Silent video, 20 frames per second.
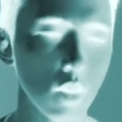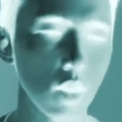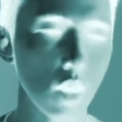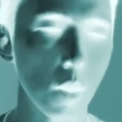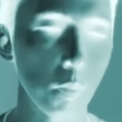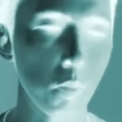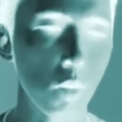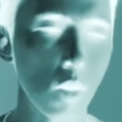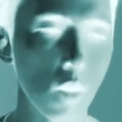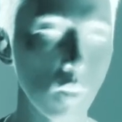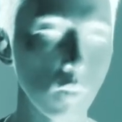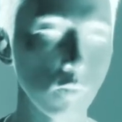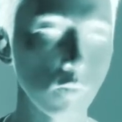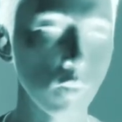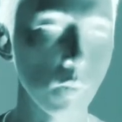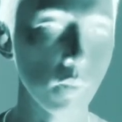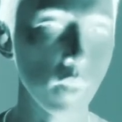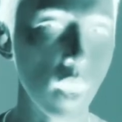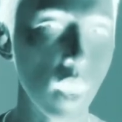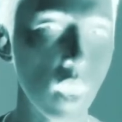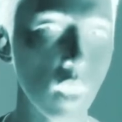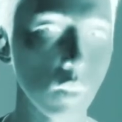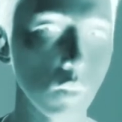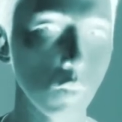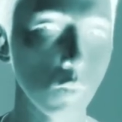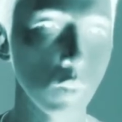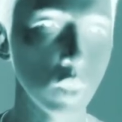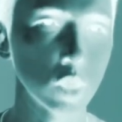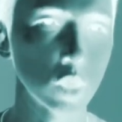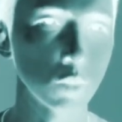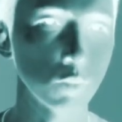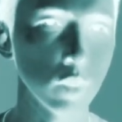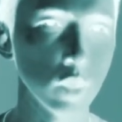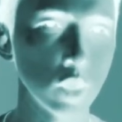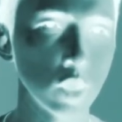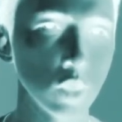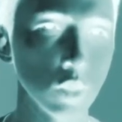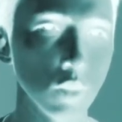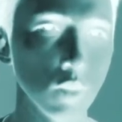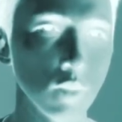apart from that which we
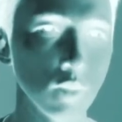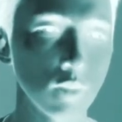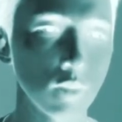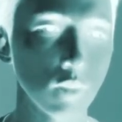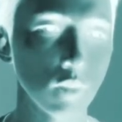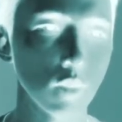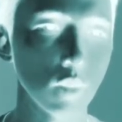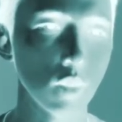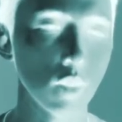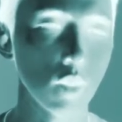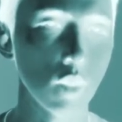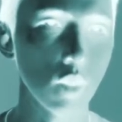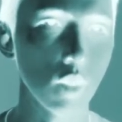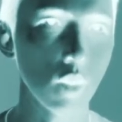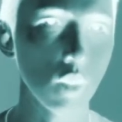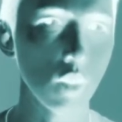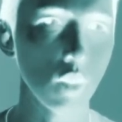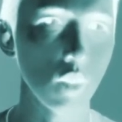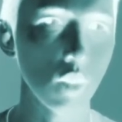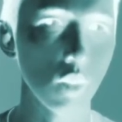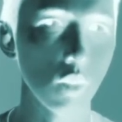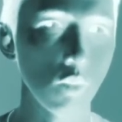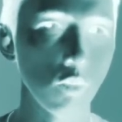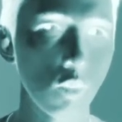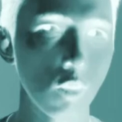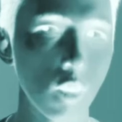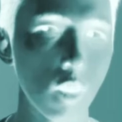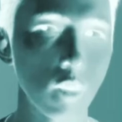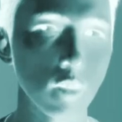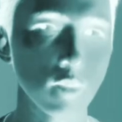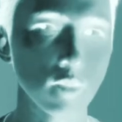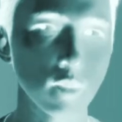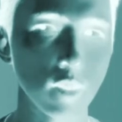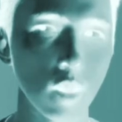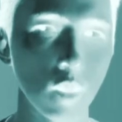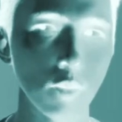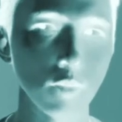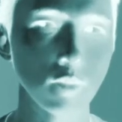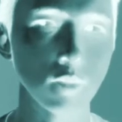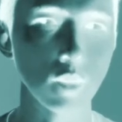choose for
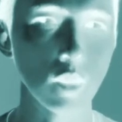ourselves,